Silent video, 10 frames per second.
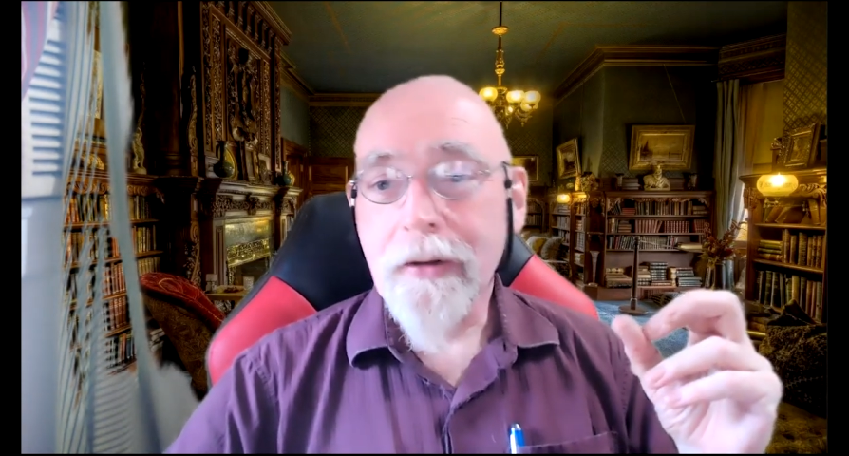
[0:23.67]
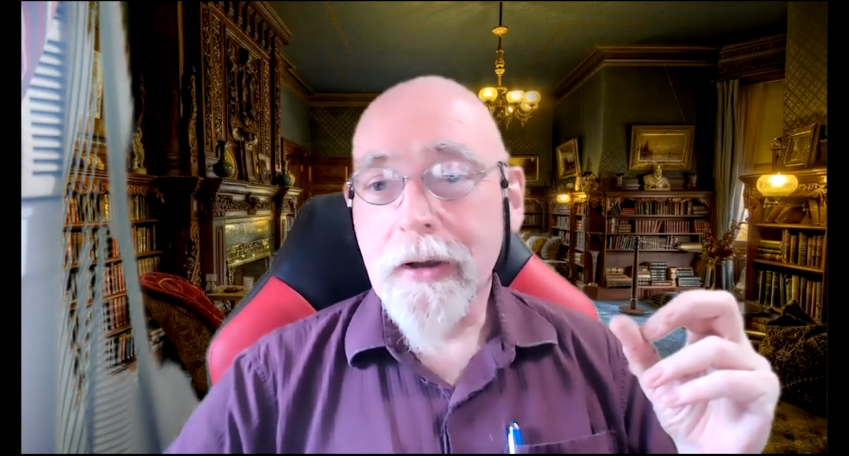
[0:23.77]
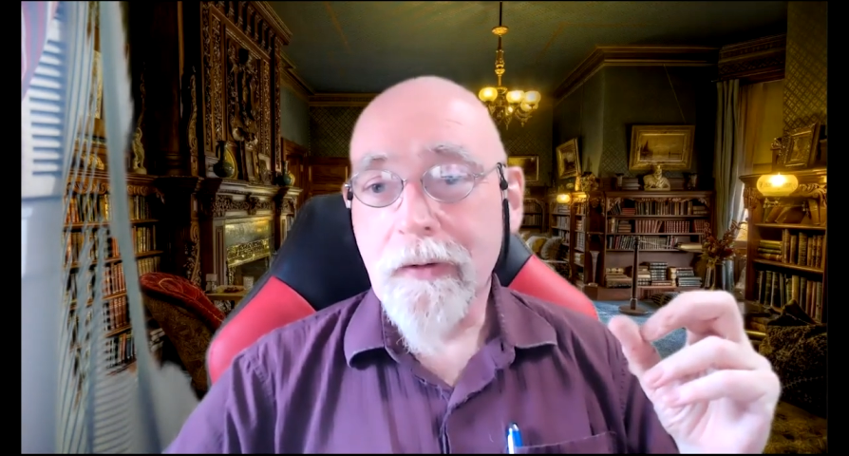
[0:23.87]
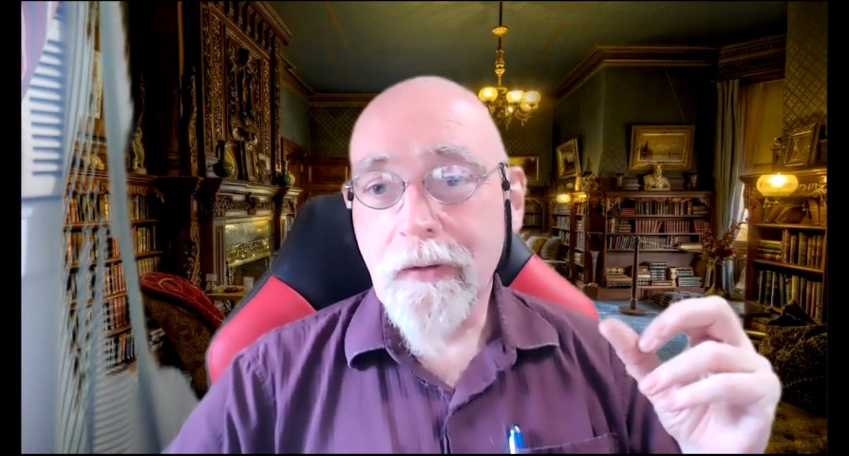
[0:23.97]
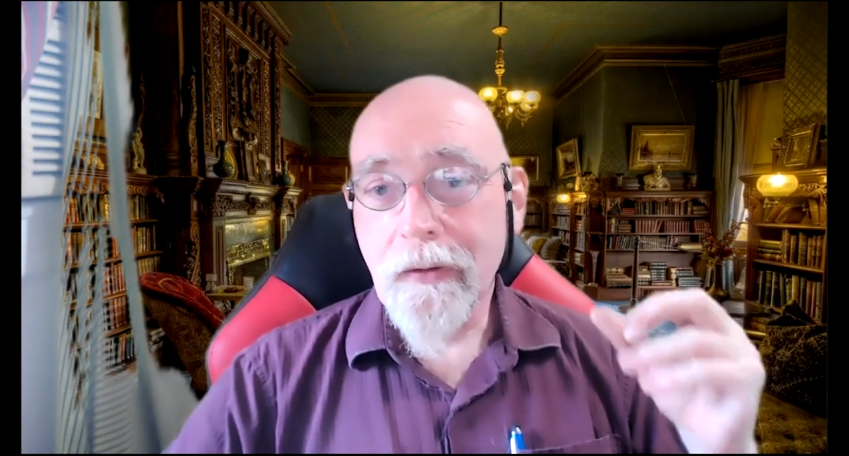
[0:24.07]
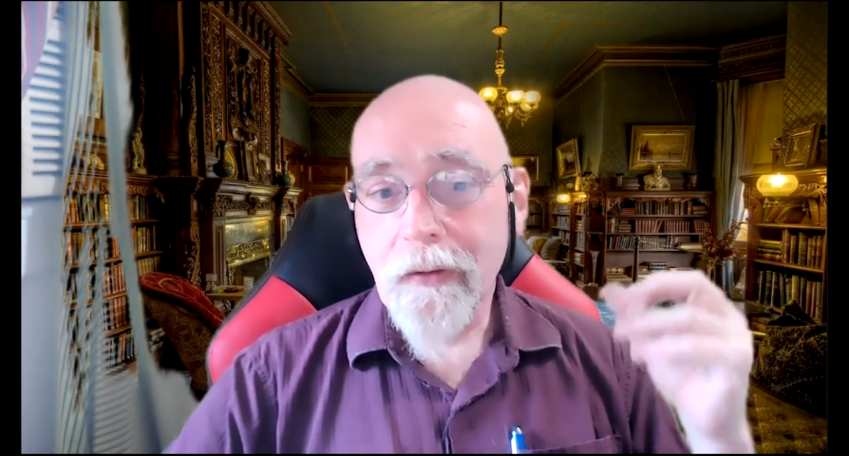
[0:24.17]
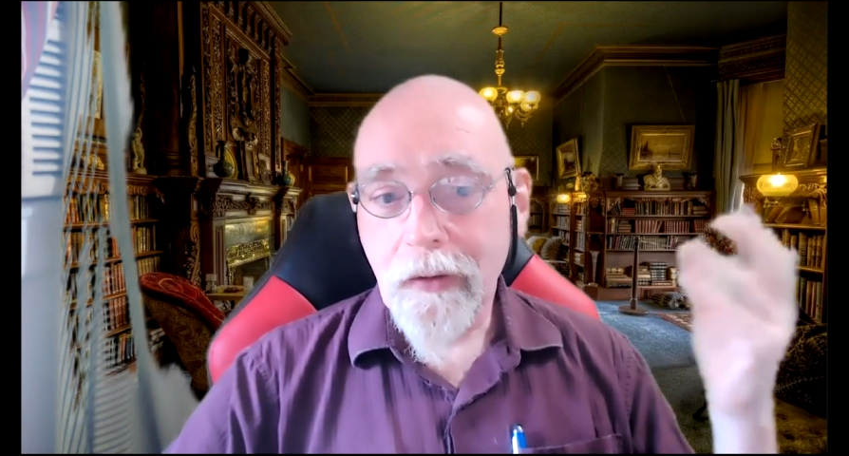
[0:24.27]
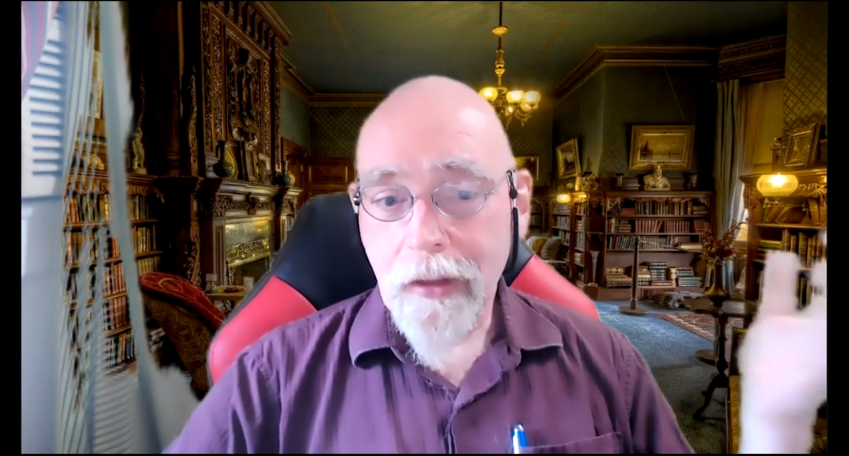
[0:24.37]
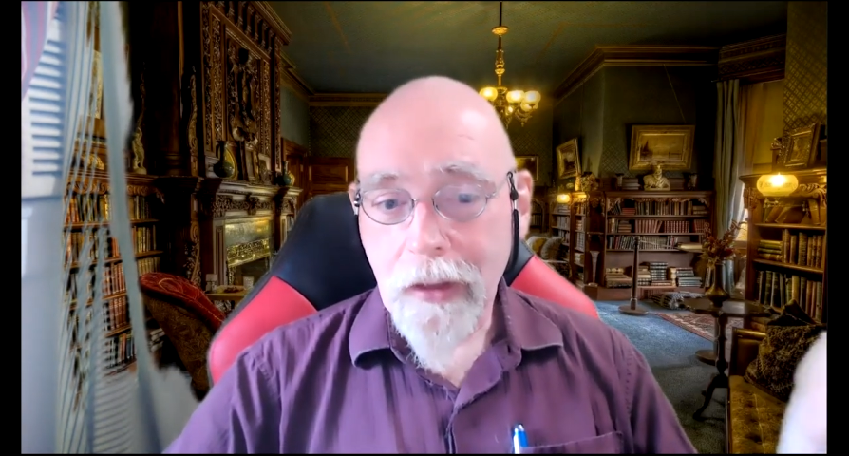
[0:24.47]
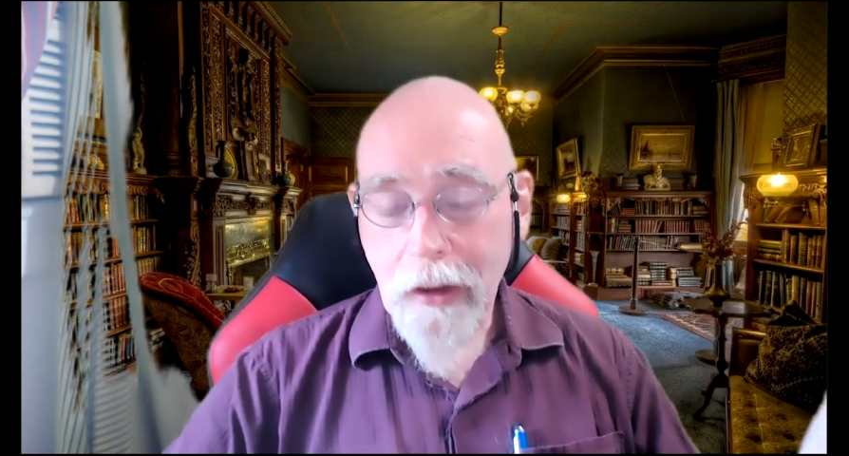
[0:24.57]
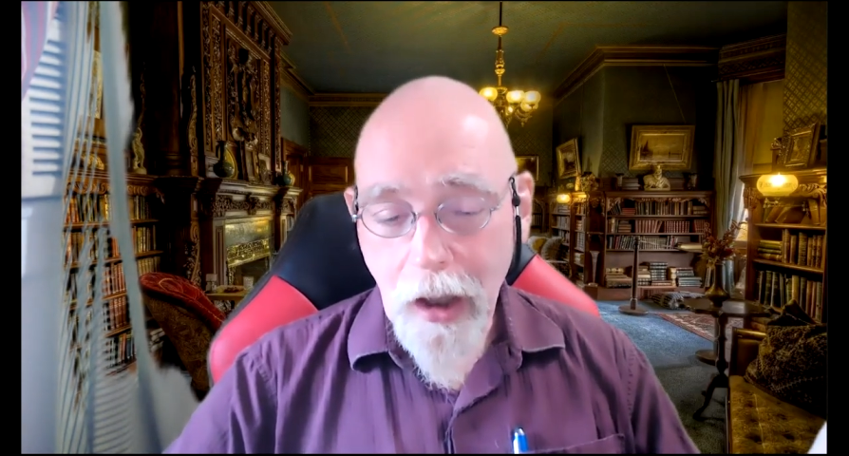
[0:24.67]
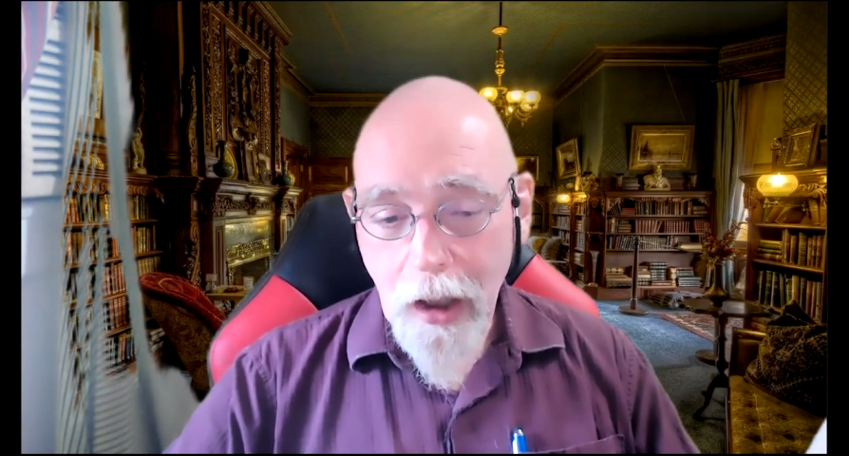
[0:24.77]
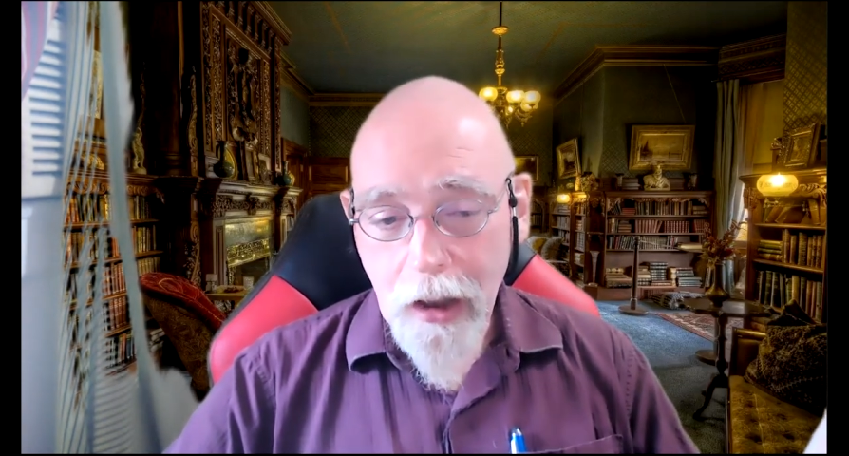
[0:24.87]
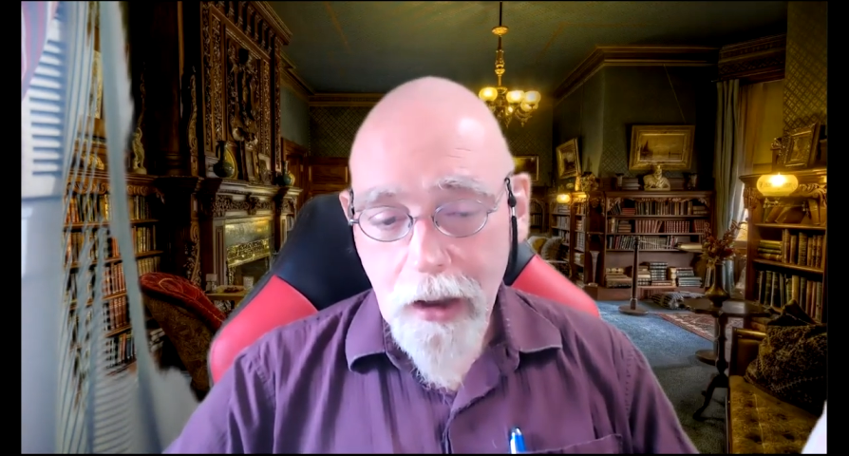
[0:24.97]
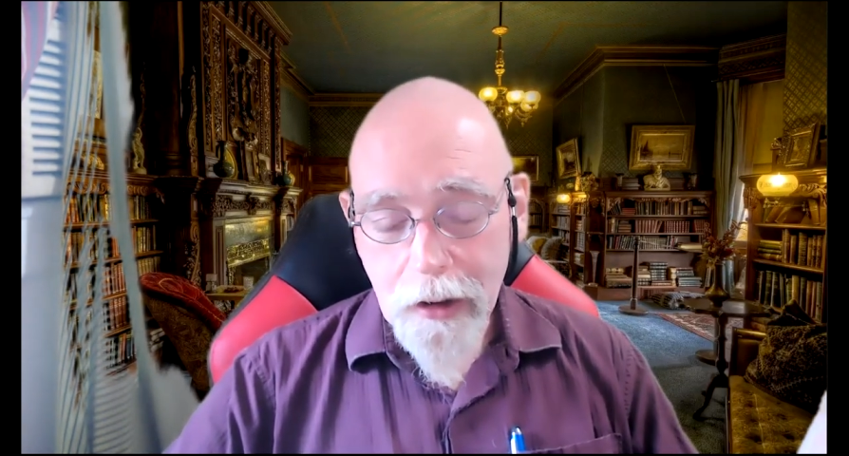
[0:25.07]
least
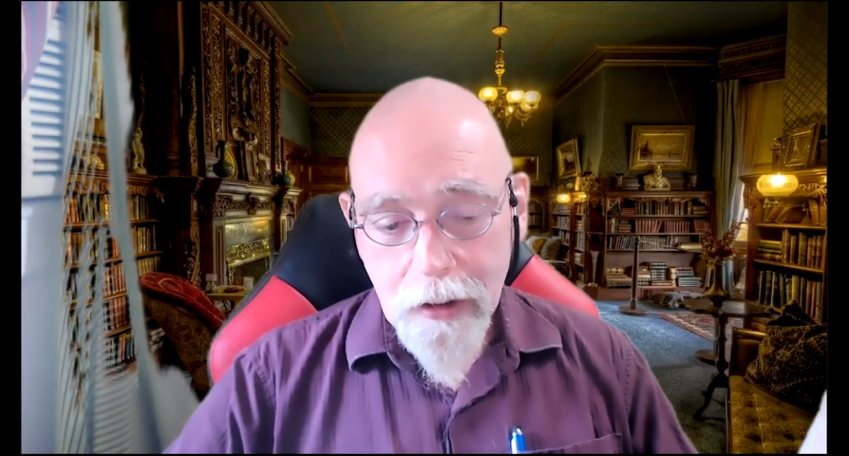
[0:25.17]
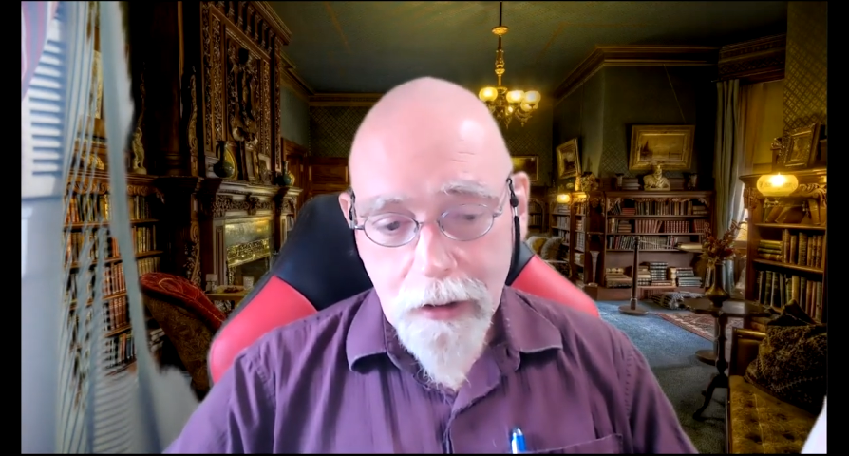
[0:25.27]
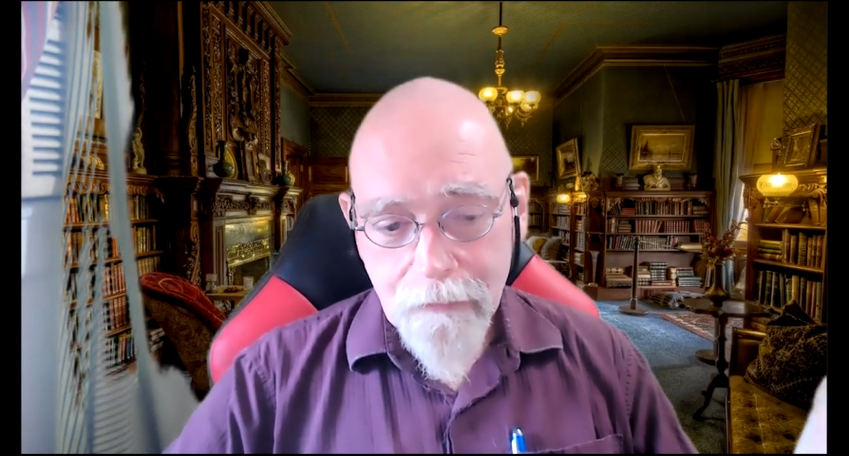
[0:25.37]
uh,